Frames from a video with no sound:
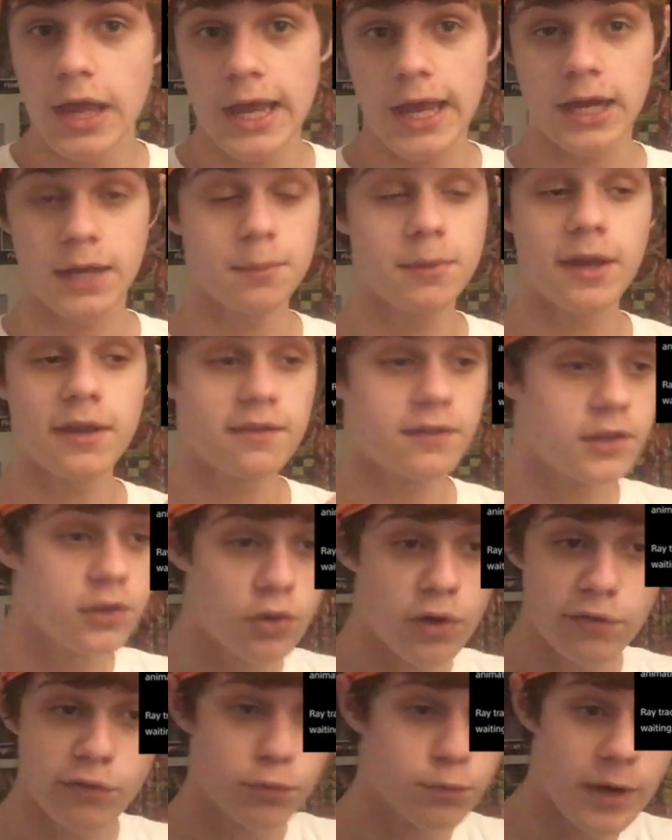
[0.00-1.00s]
and I'm guessing
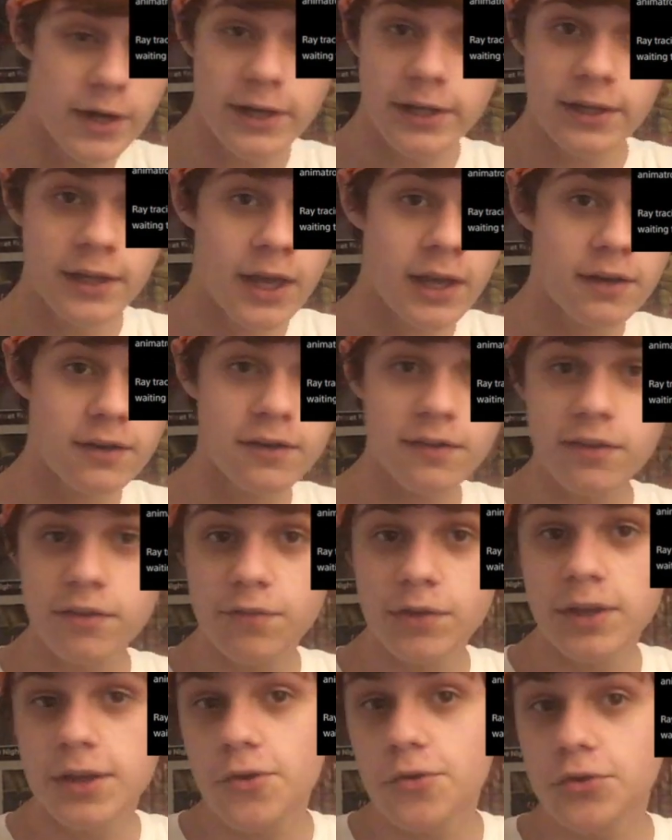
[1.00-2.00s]
you haven't read it yet because the
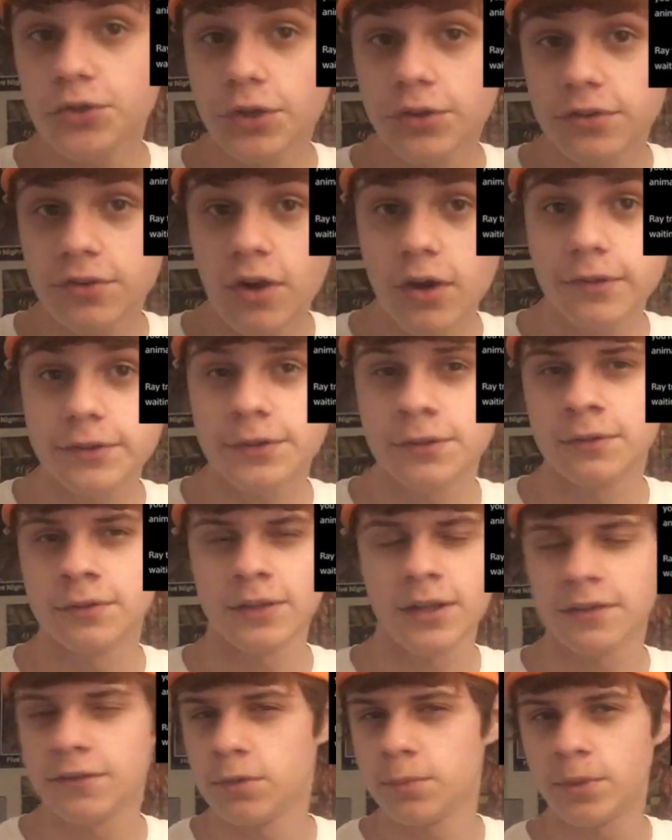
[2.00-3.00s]
video just started,
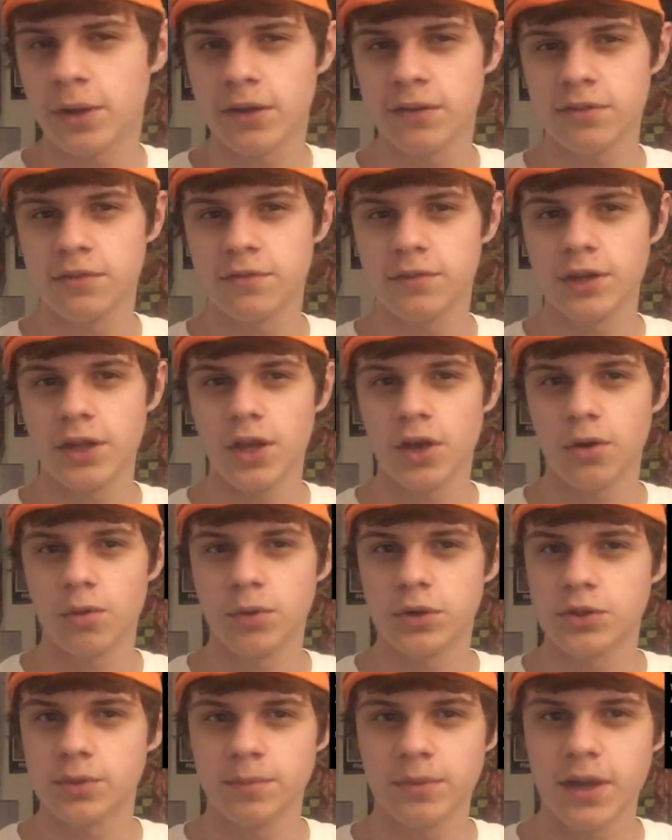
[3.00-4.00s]
unless you paused the video,
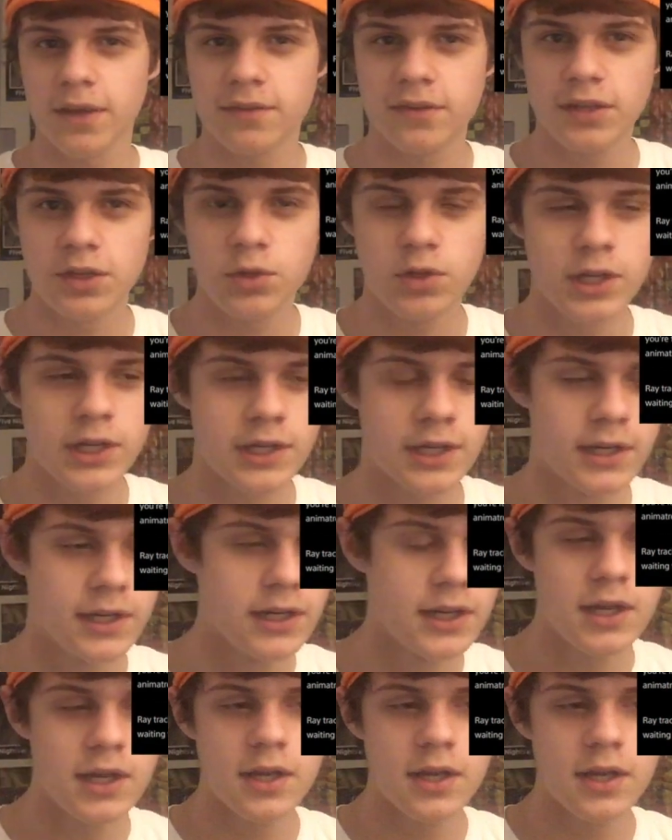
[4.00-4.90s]
which I'm guessing you didn't.